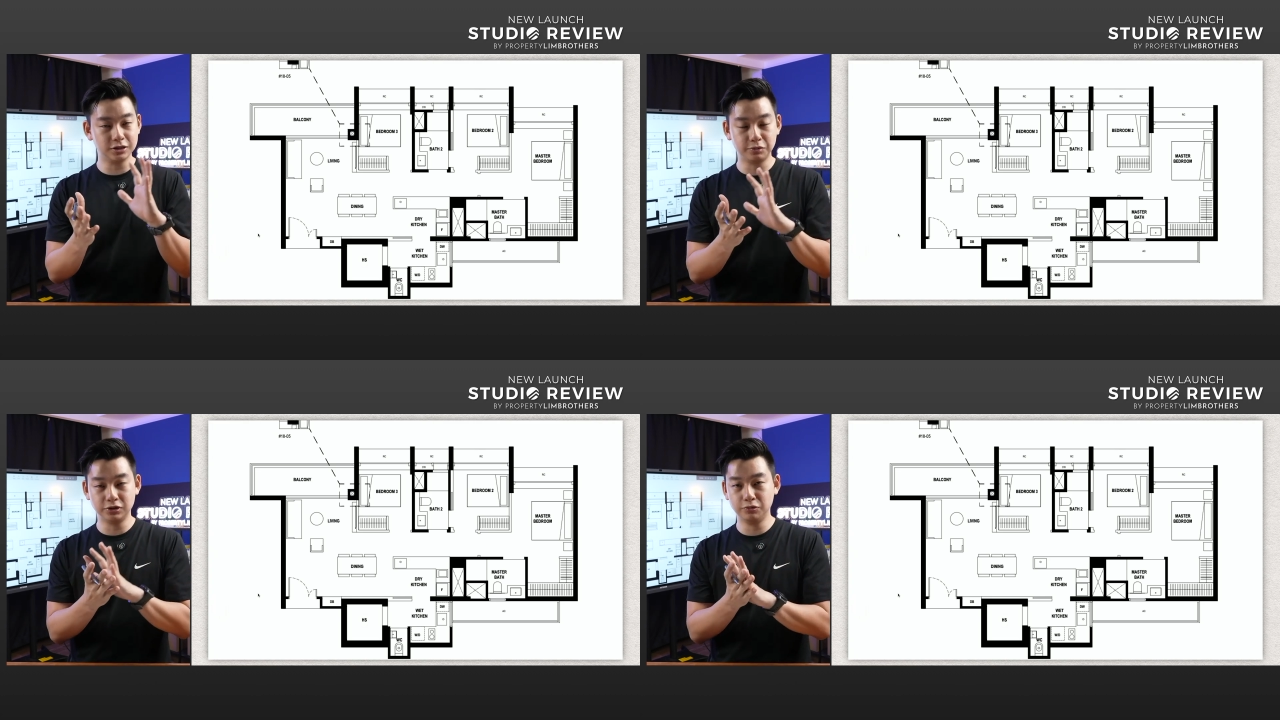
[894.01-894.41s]

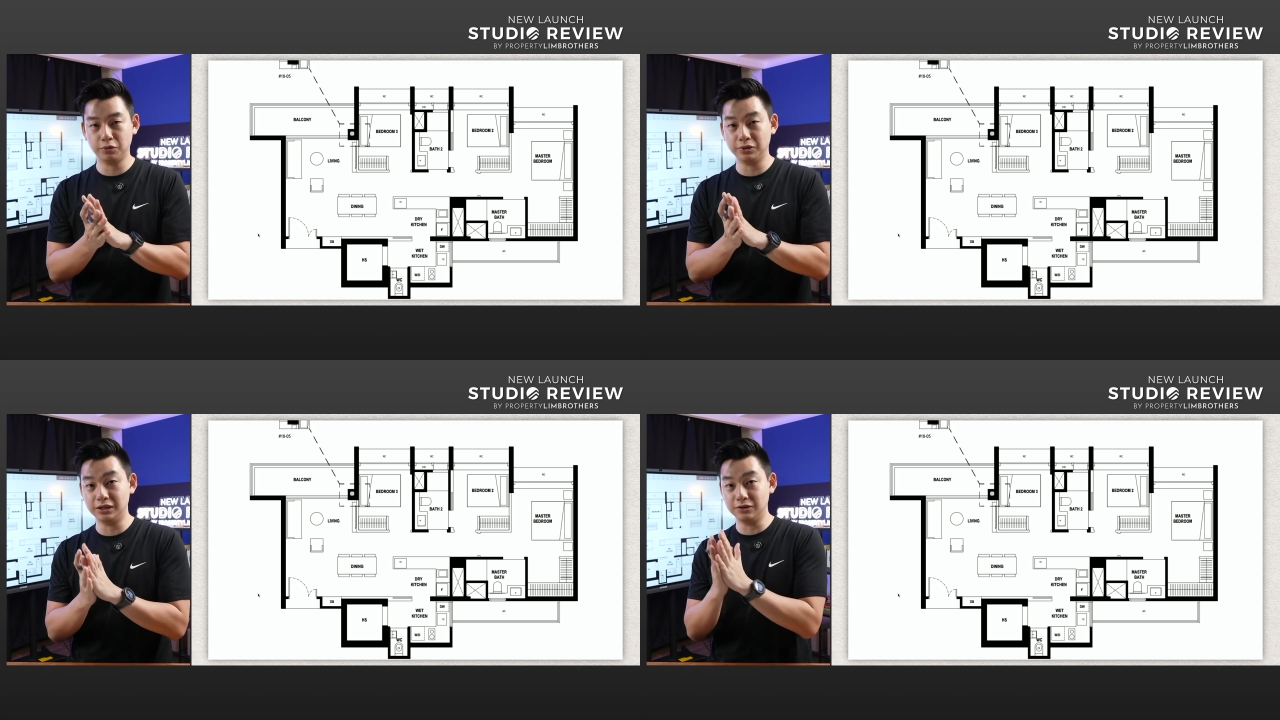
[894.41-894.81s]
especially when
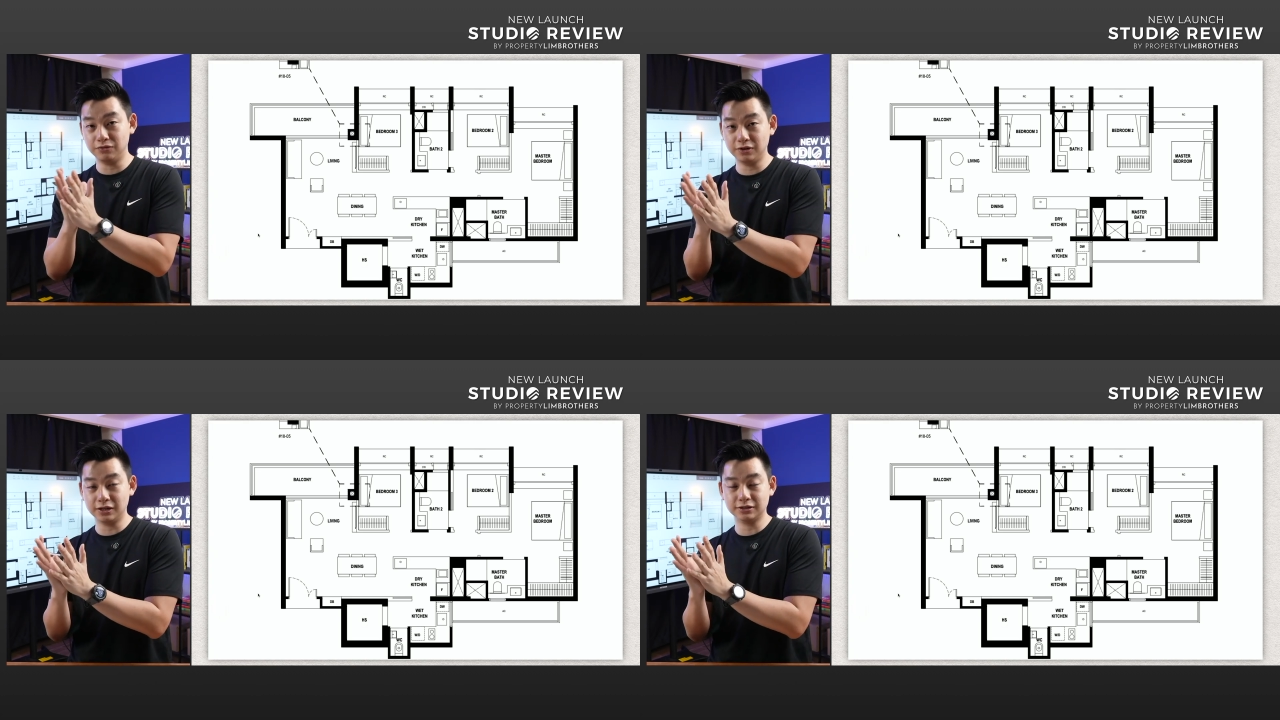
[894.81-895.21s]
we
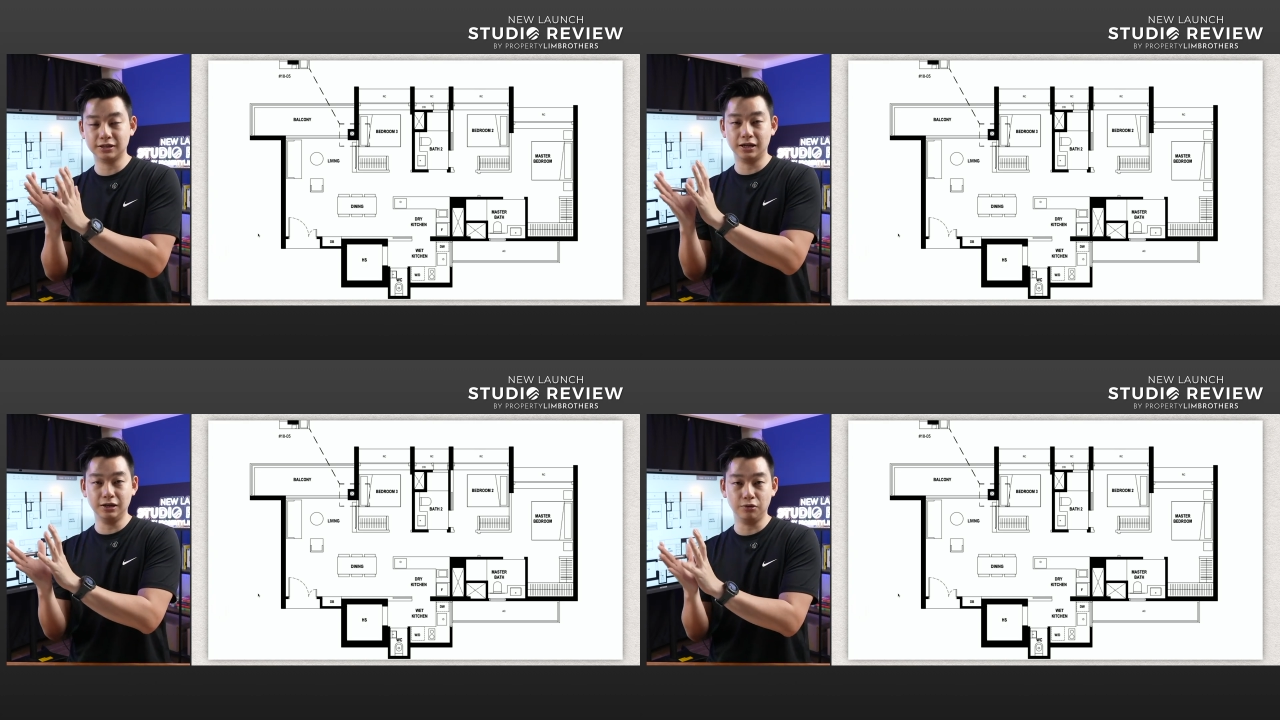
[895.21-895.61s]
deviate
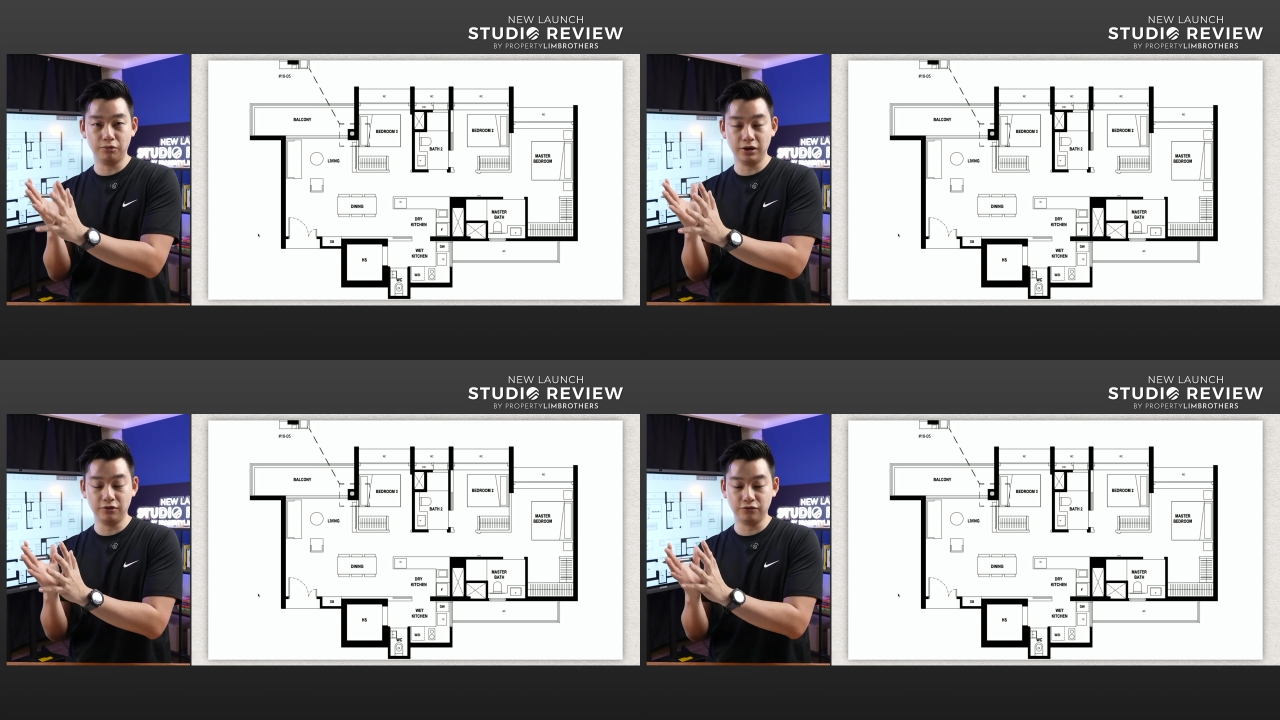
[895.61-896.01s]
slightly
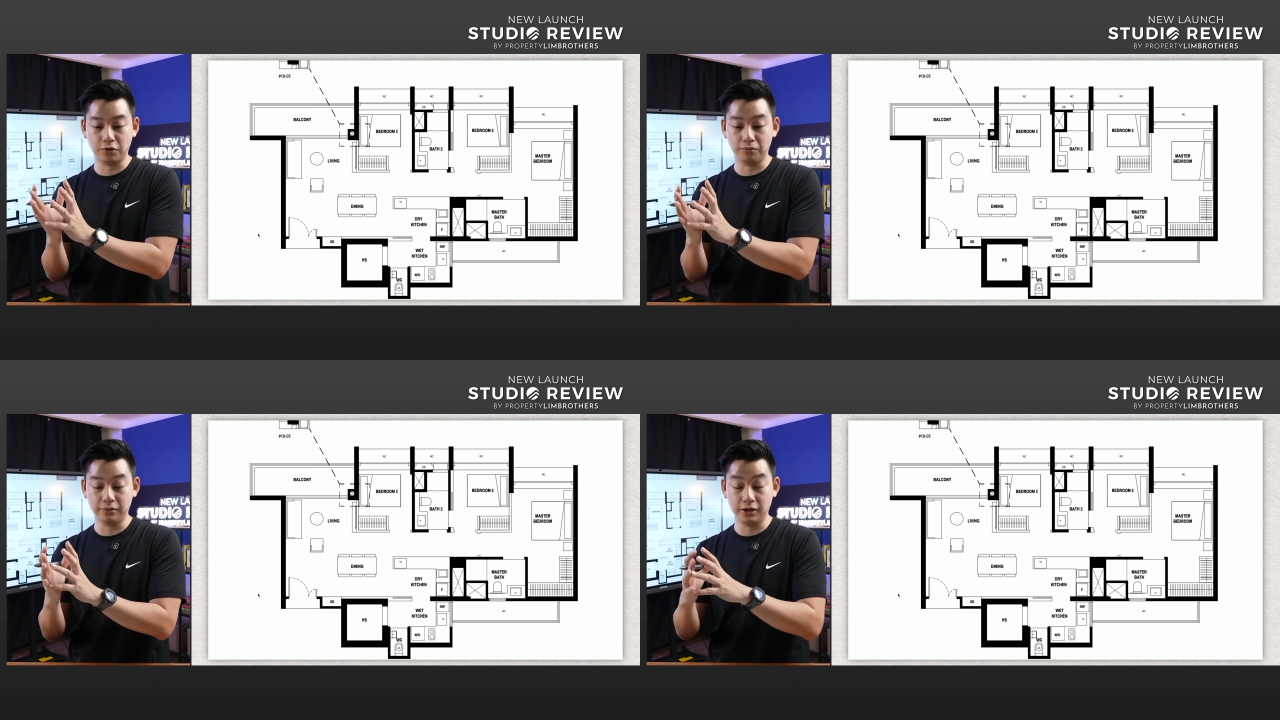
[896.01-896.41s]
away
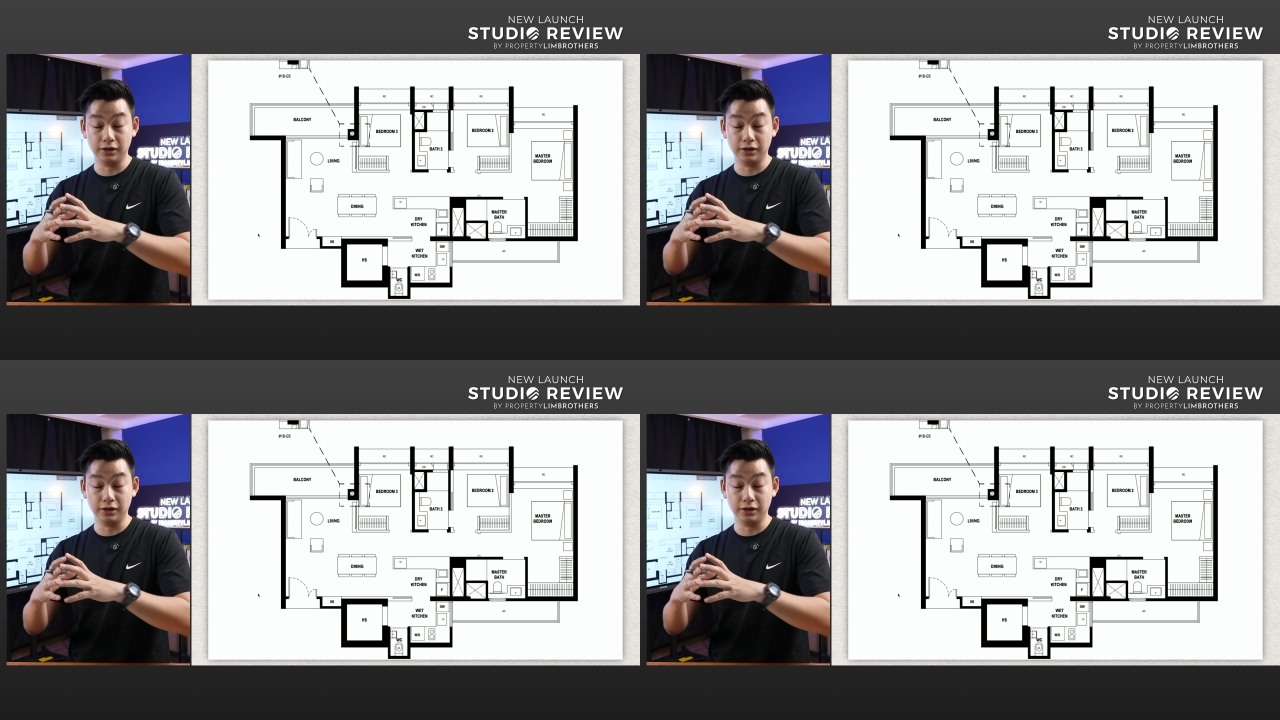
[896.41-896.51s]
from